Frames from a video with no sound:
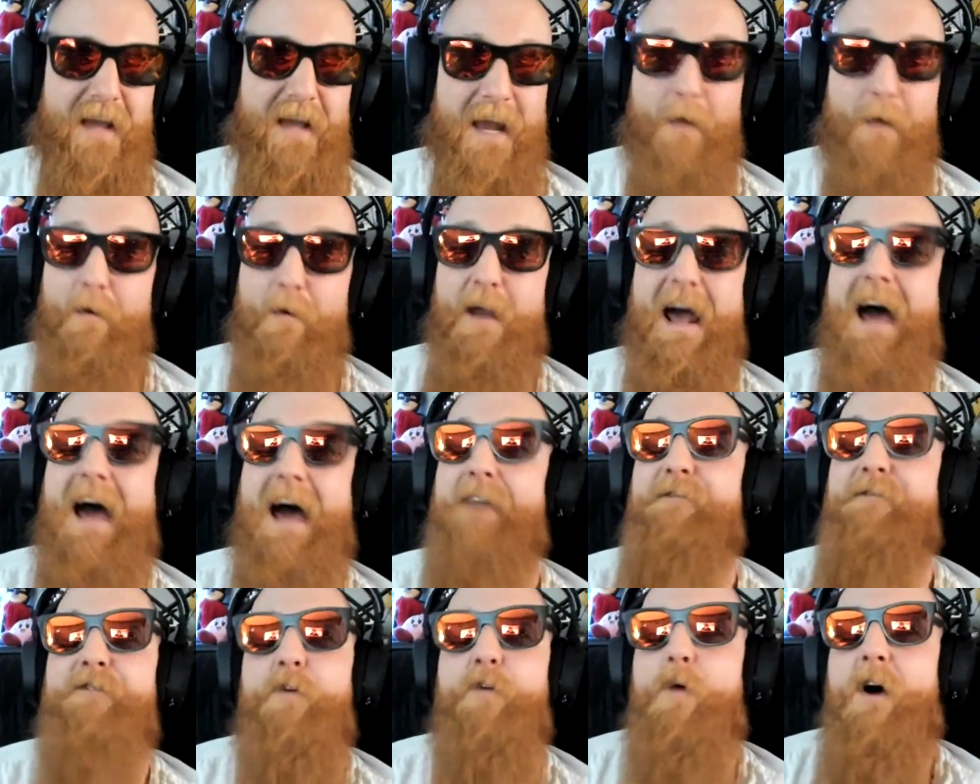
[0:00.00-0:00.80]
I don't
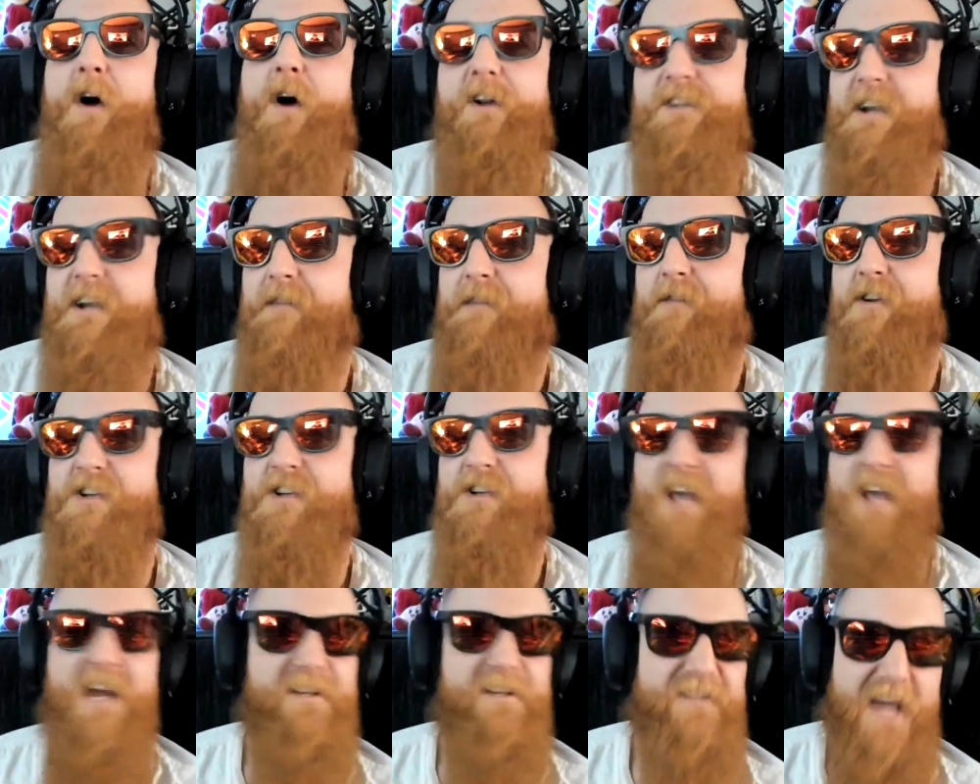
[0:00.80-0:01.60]
have to watch every
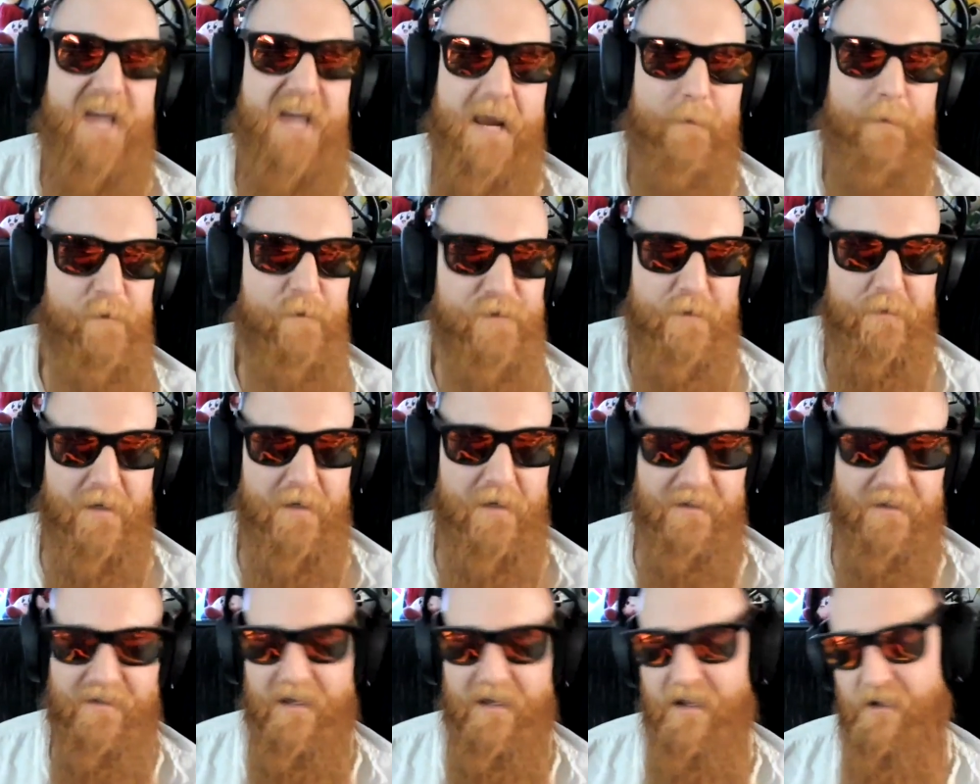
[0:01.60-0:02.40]
Jays game or something
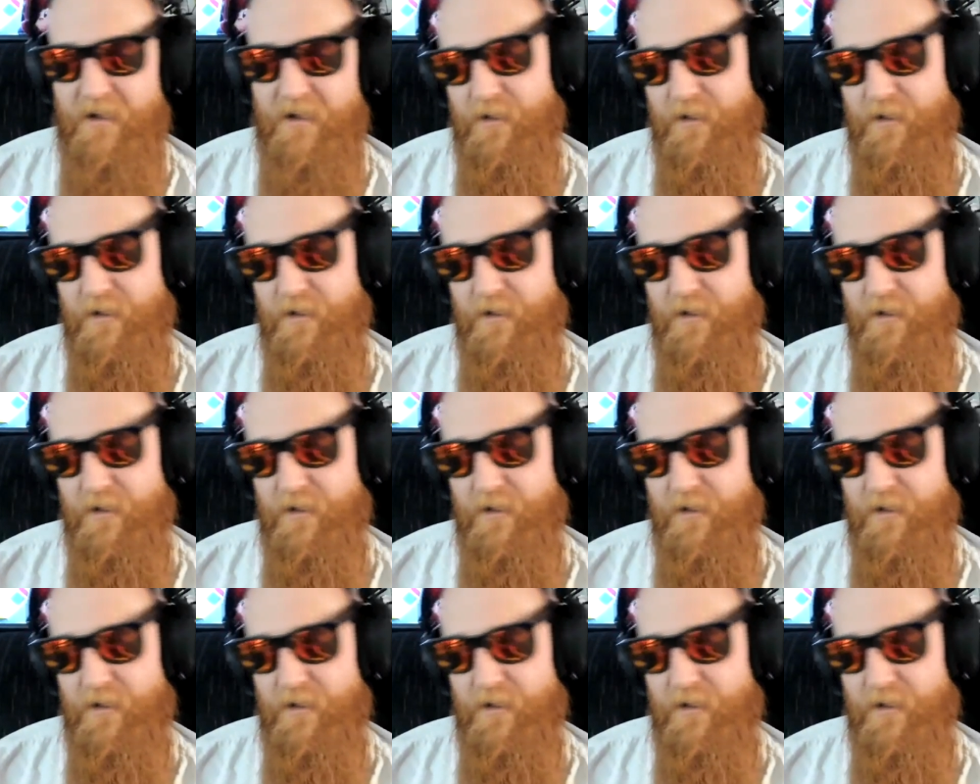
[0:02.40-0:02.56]
like that, you know.